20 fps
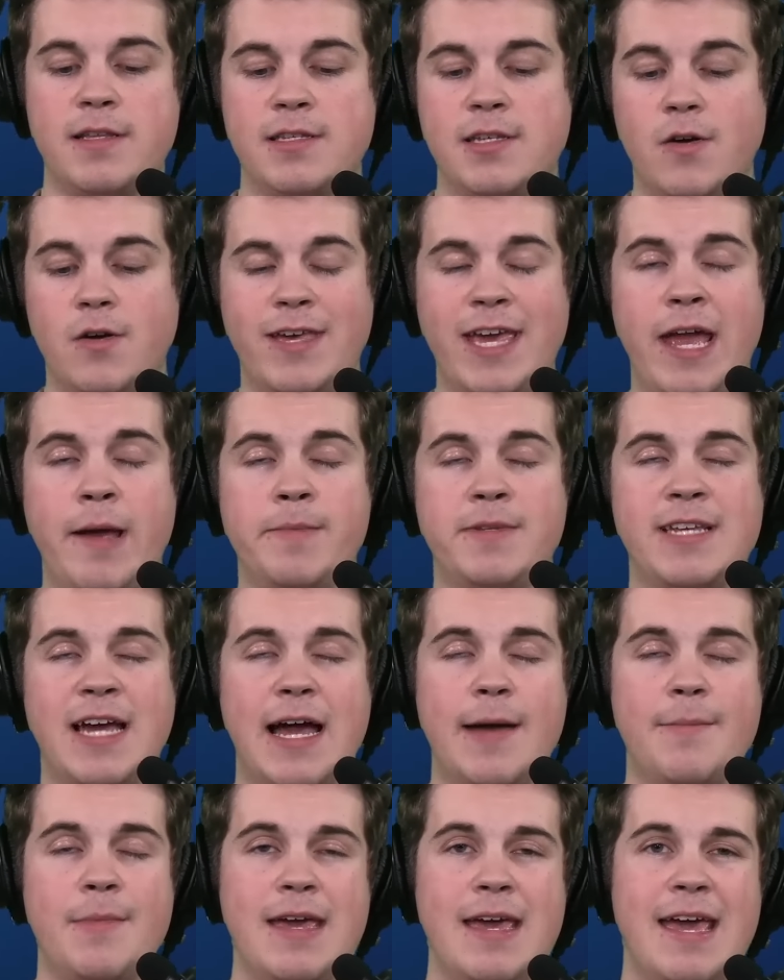So
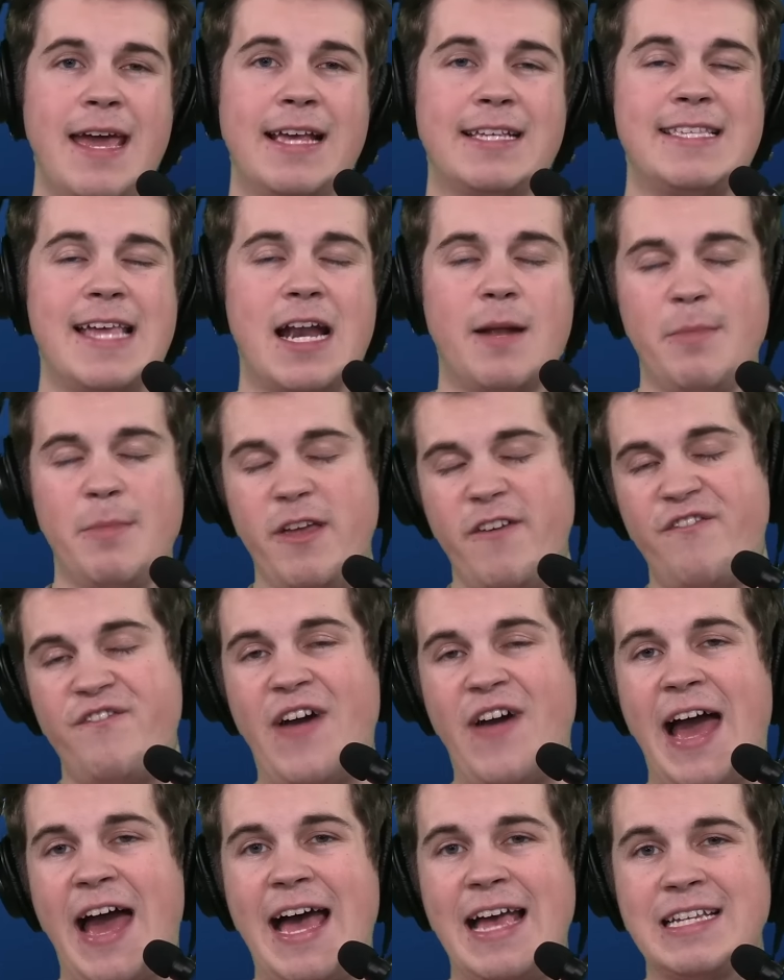Gametime is not only
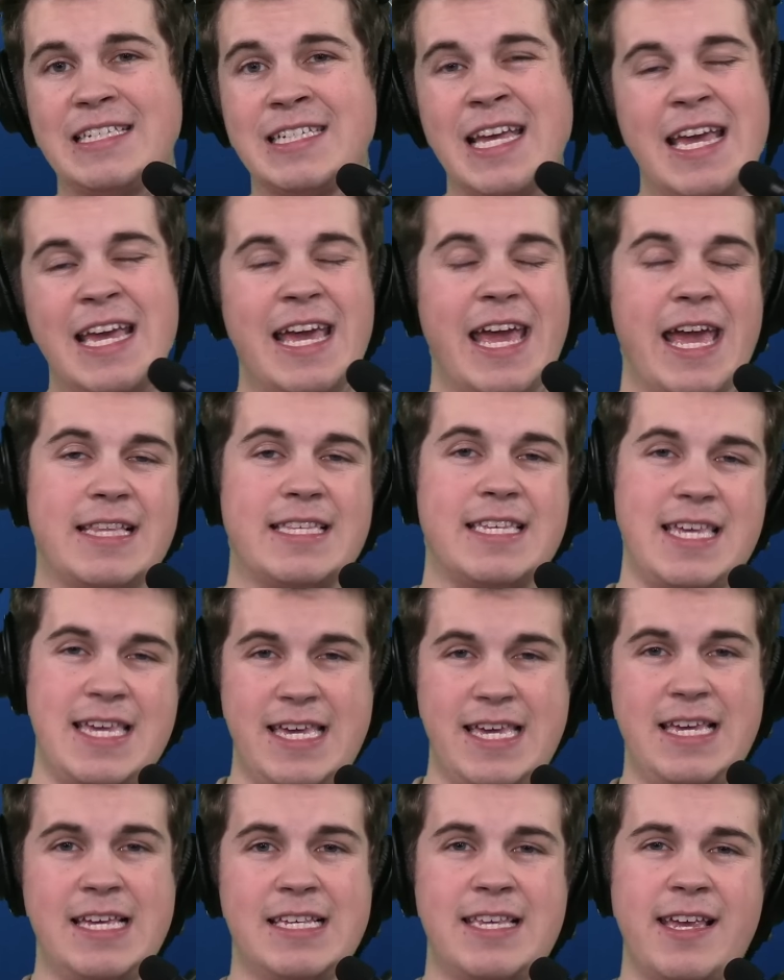fast, it's
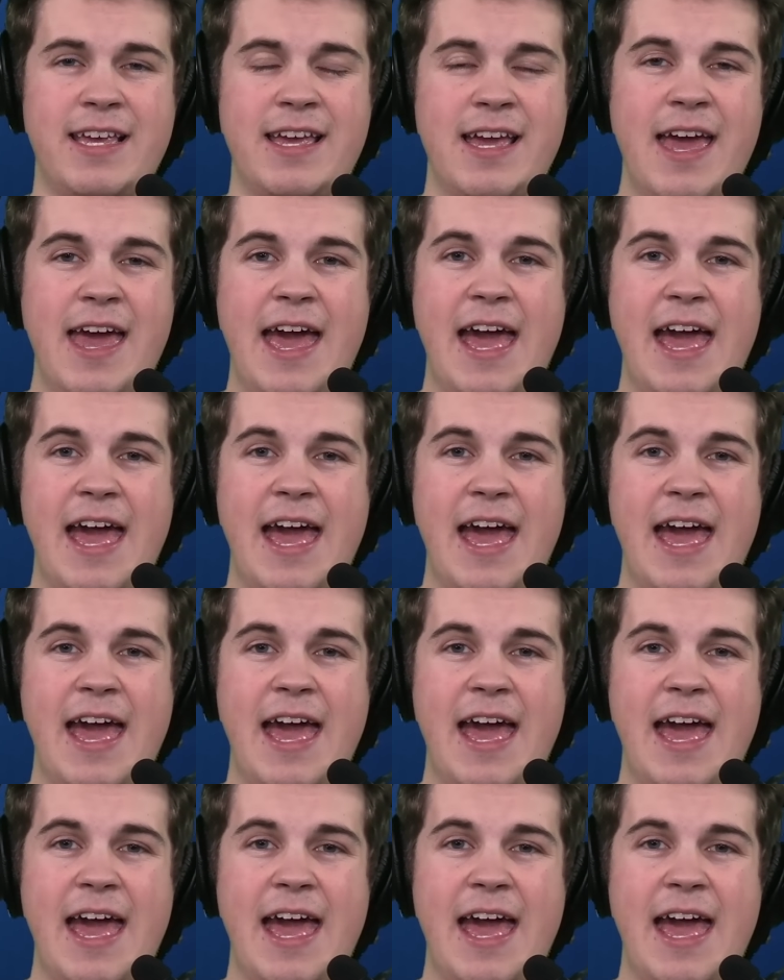easy.